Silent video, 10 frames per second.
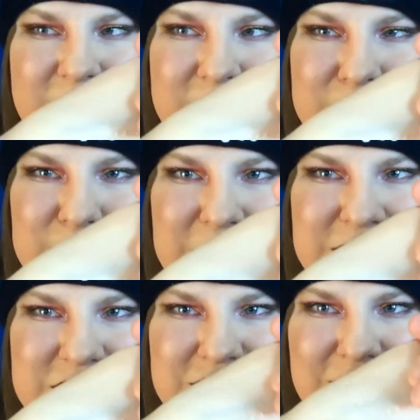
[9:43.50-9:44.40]

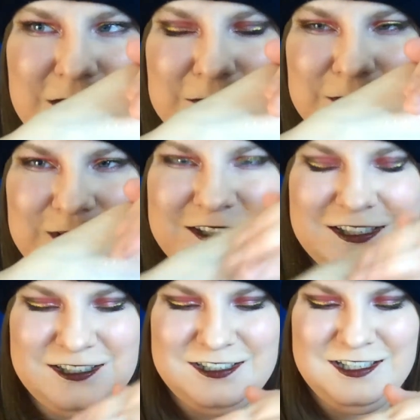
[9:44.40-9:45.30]
bunched up.
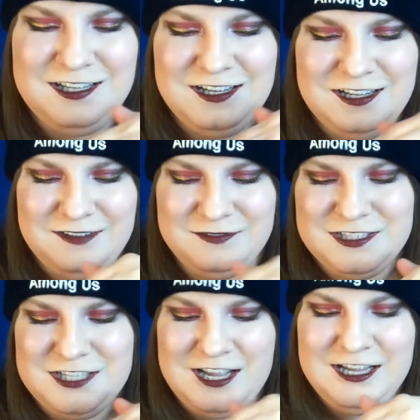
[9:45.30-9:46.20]
With
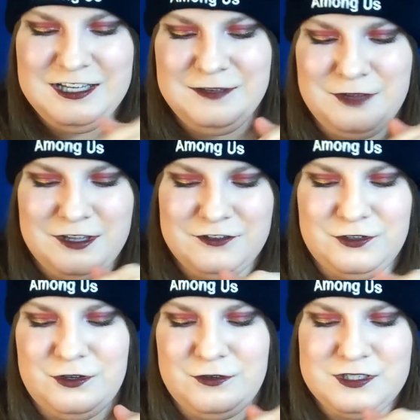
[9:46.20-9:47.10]
tiny micro.
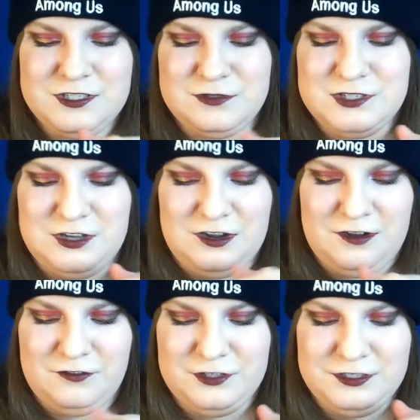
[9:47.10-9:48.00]
Oh, it's so
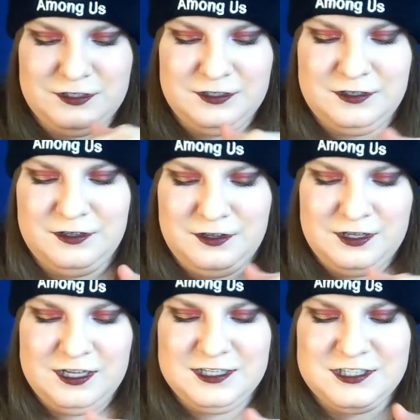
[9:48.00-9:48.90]
soft.
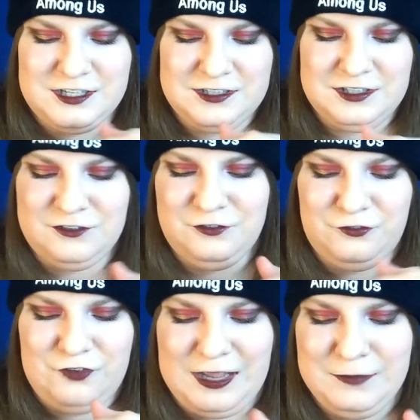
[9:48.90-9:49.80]
It's like little
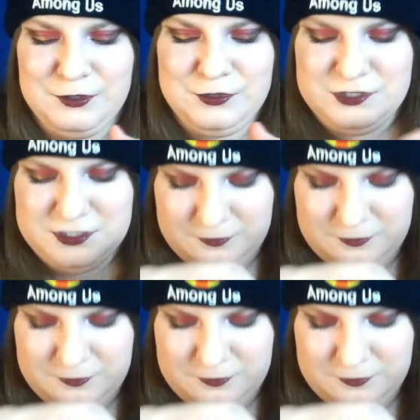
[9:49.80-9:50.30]
fibers.